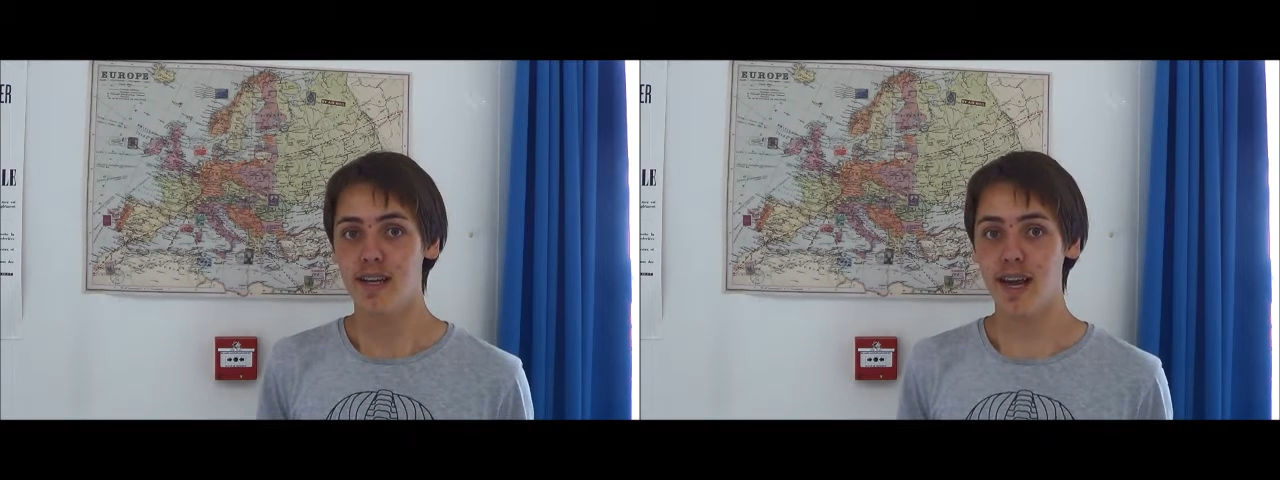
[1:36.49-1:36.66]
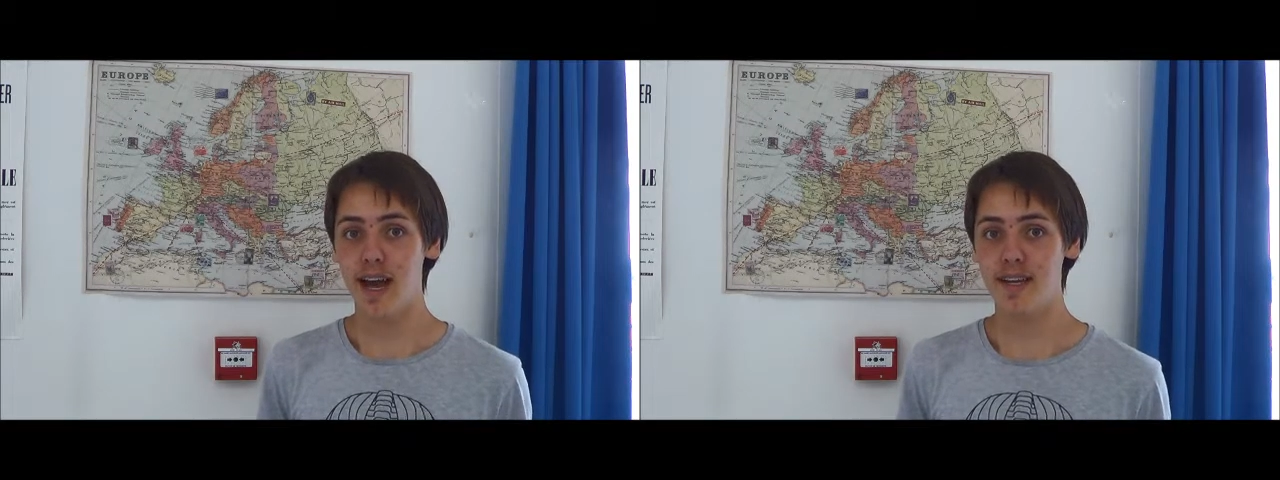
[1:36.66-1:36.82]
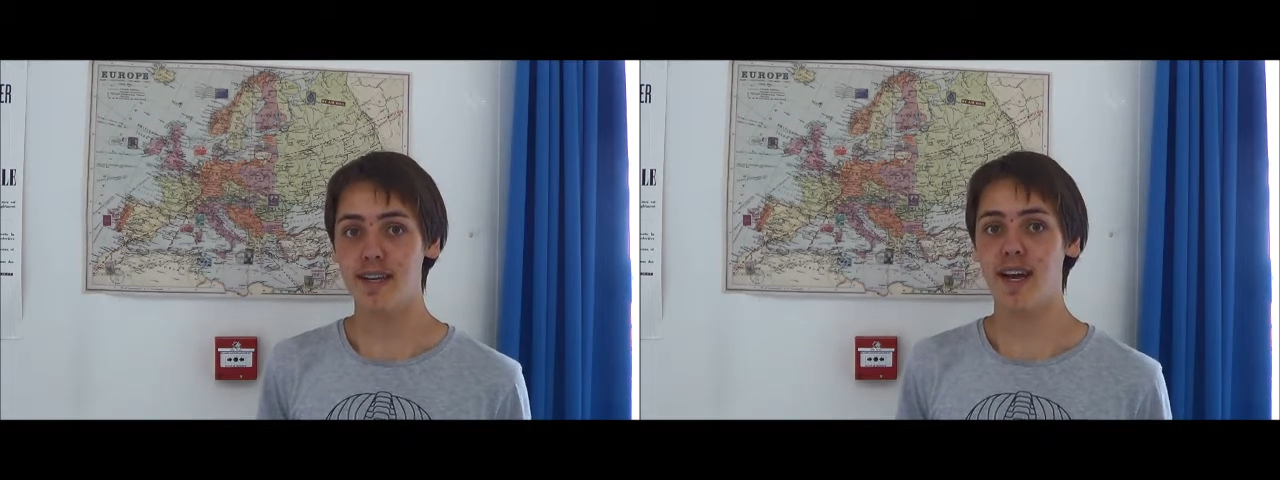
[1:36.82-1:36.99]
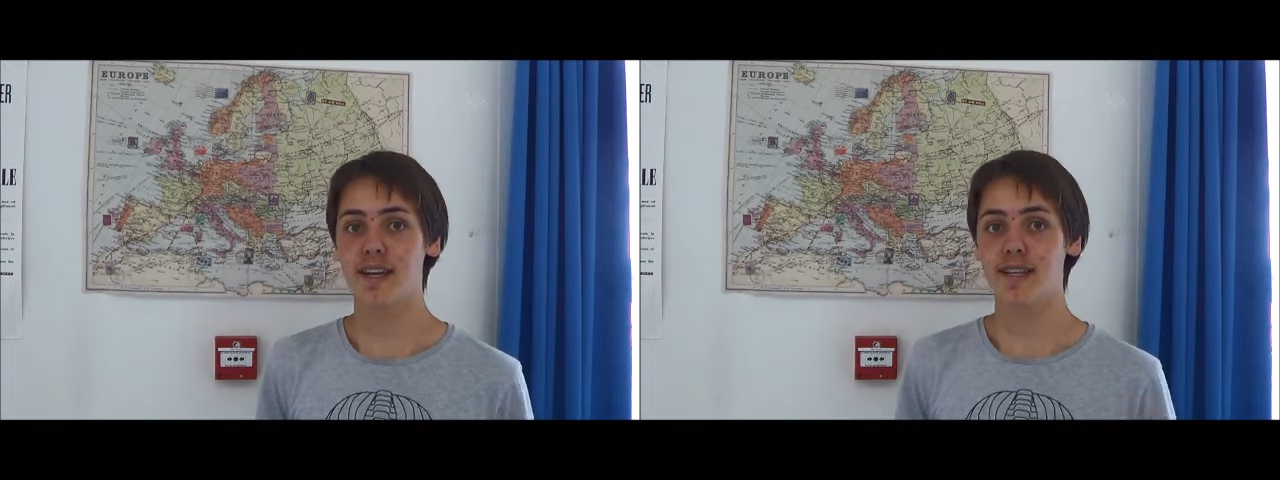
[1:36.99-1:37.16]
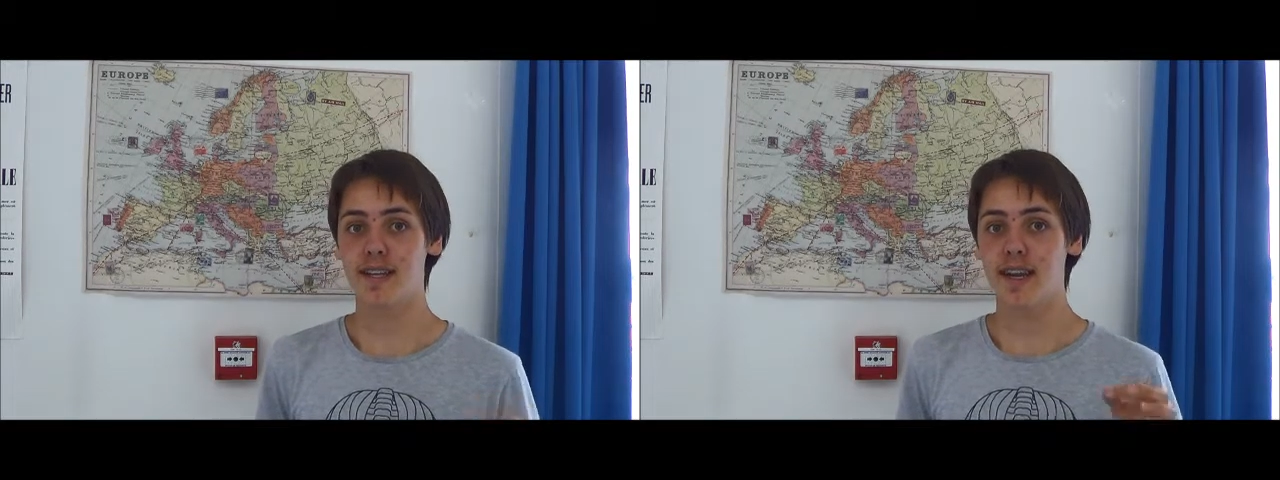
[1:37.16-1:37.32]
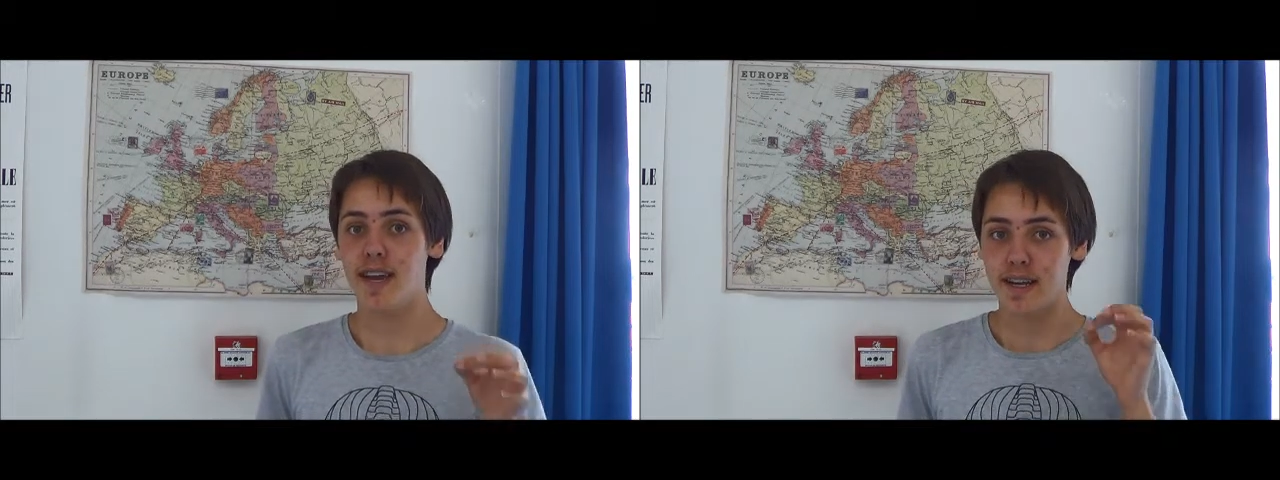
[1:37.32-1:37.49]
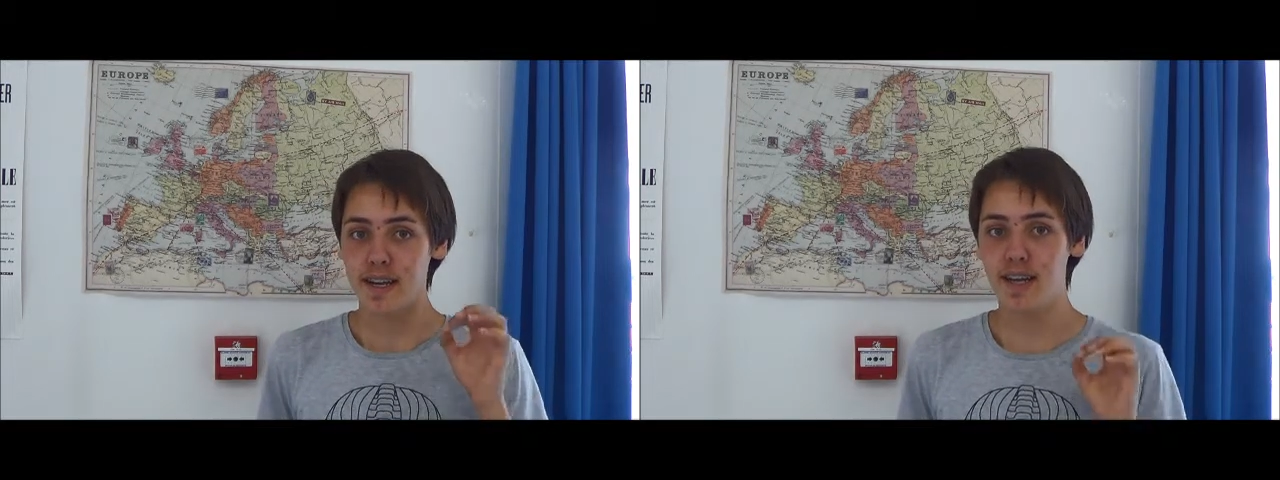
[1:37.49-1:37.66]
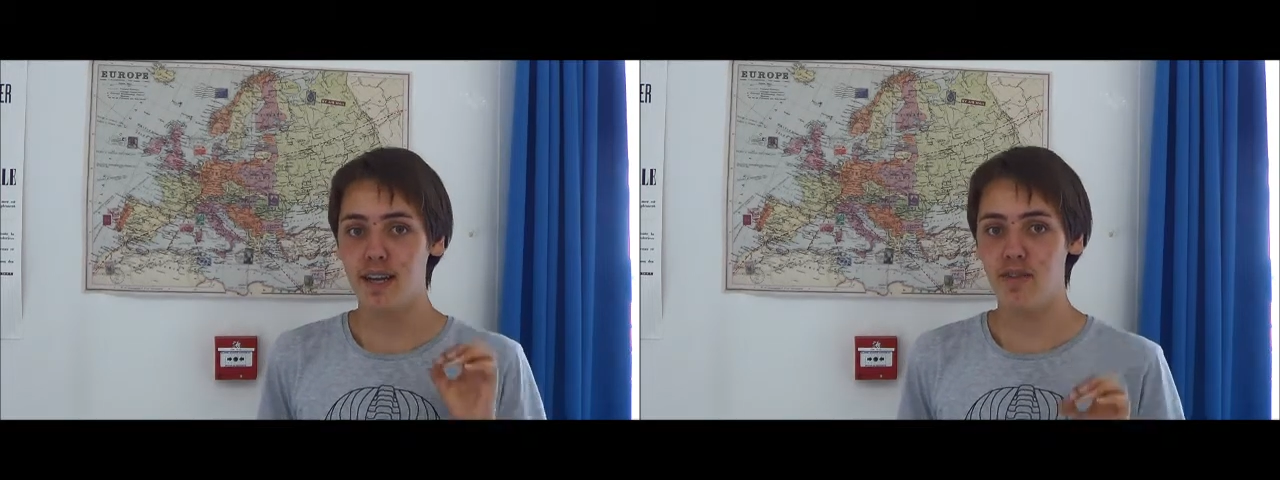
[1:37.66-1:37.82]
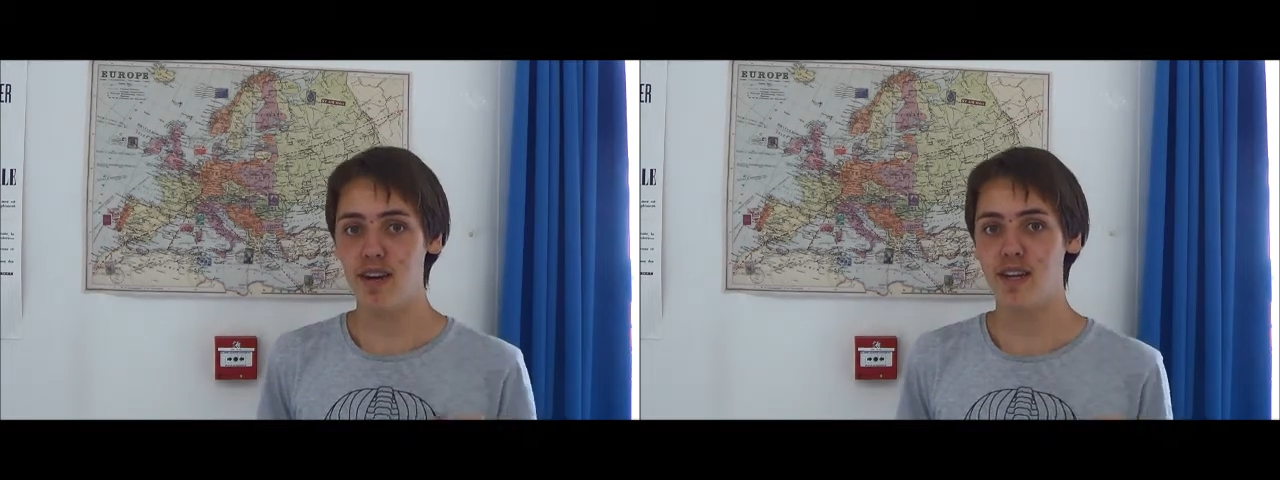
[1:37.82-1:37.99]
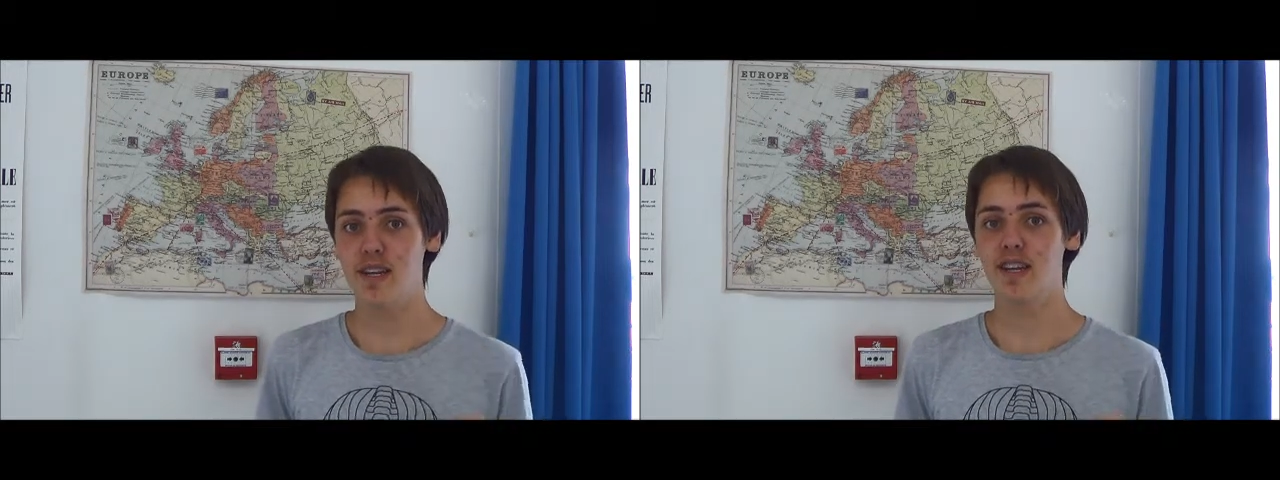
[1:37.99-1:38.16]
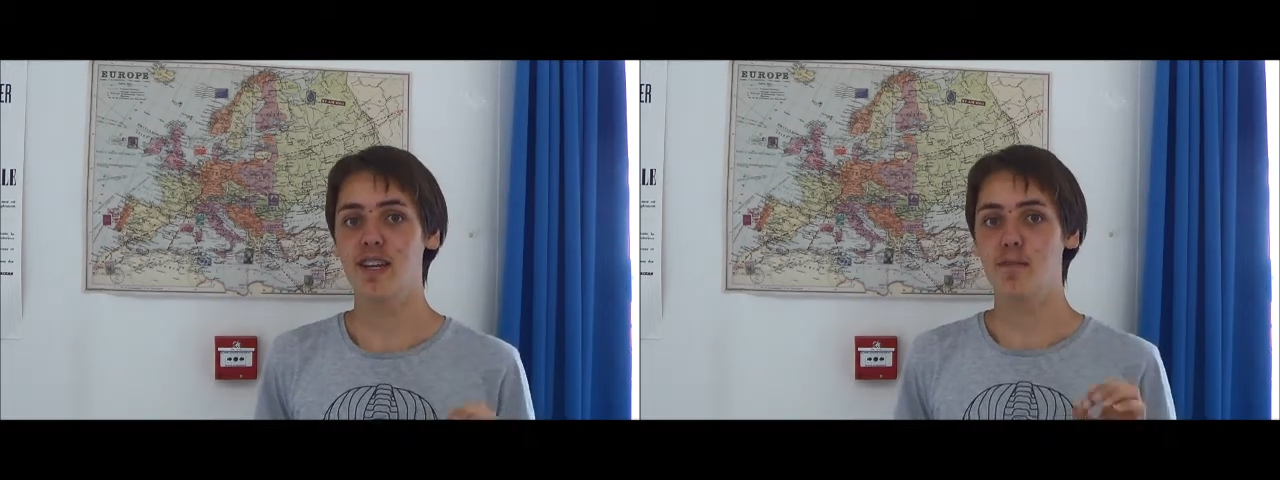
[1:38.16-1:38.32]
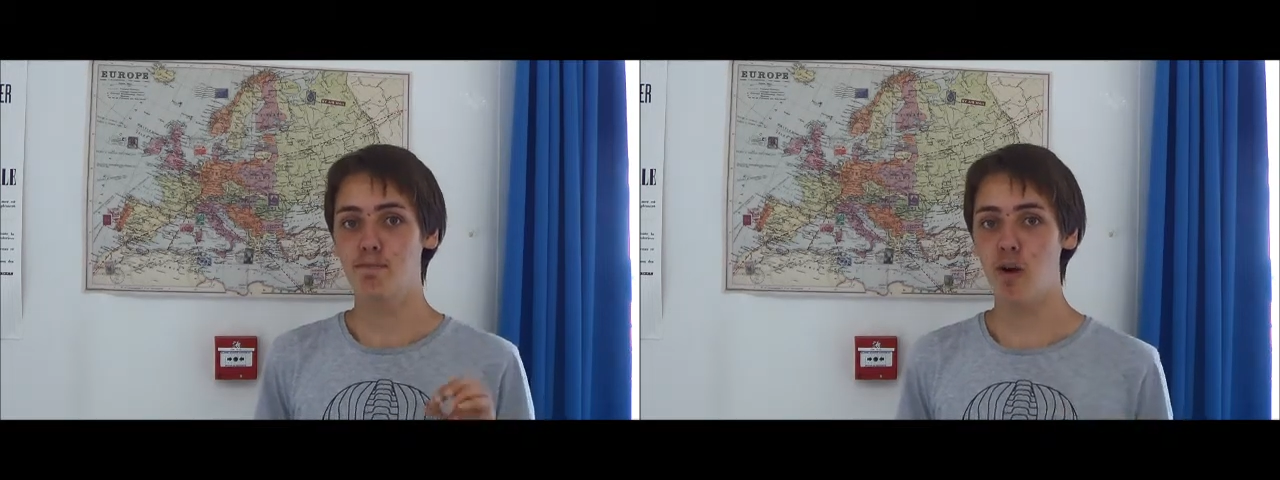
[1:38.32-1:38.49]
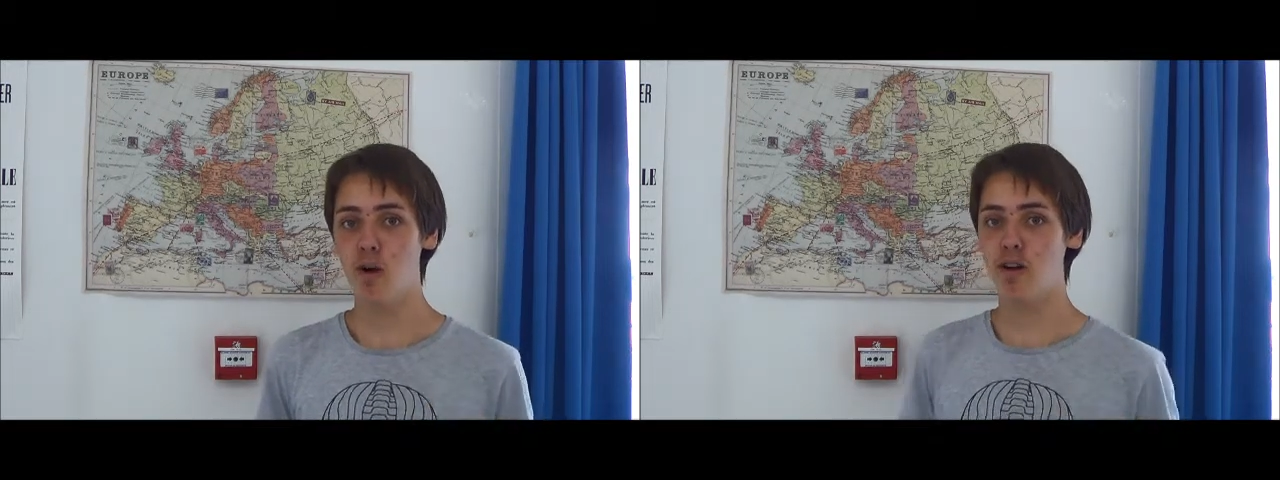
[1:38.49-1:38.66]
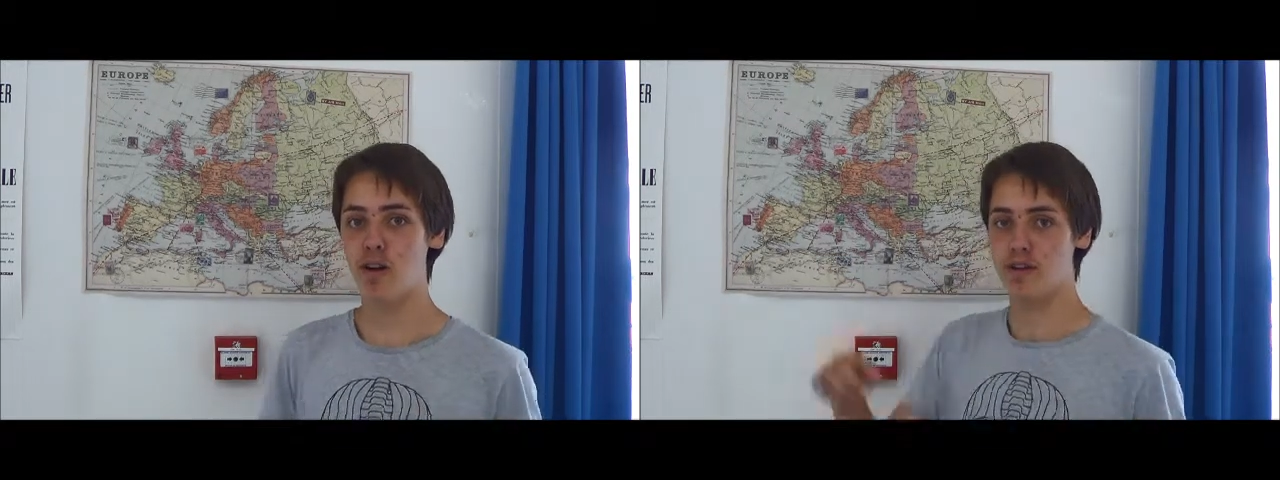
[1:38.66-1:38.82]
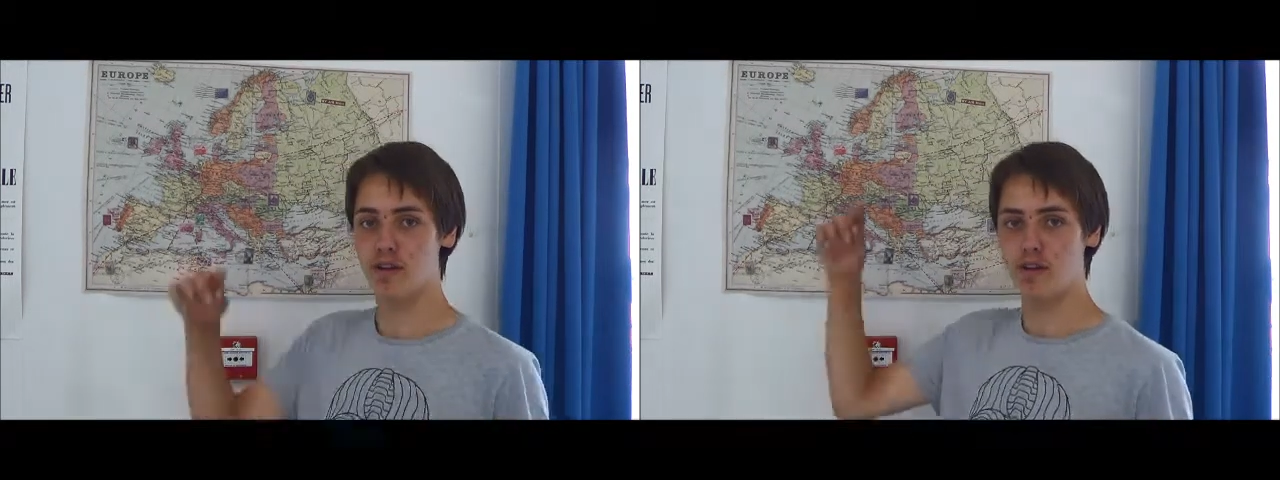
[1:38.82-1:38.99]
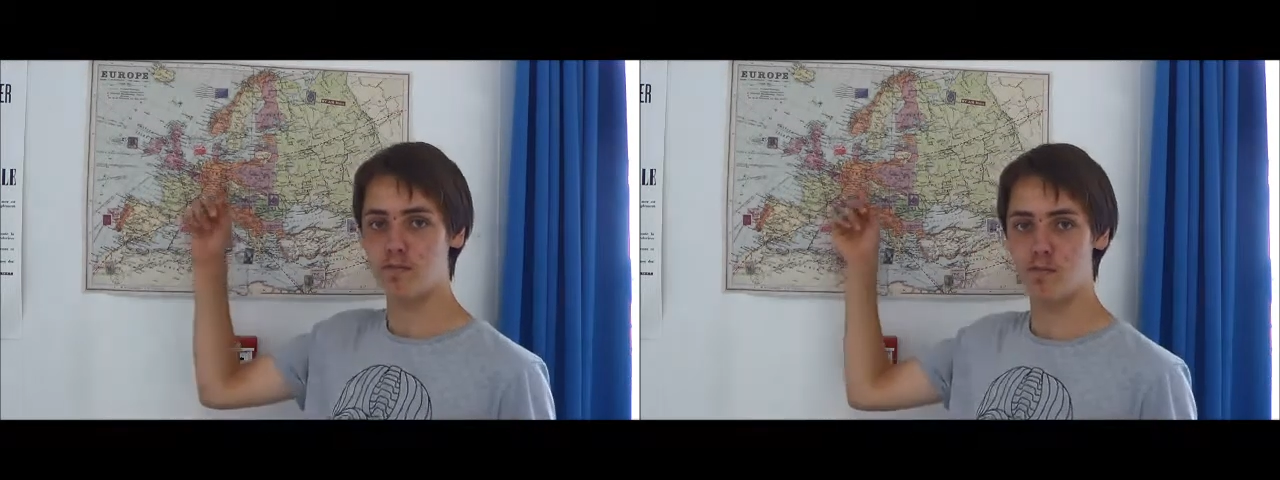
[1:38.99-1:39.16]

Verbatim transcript: he attacked and invaded Poland.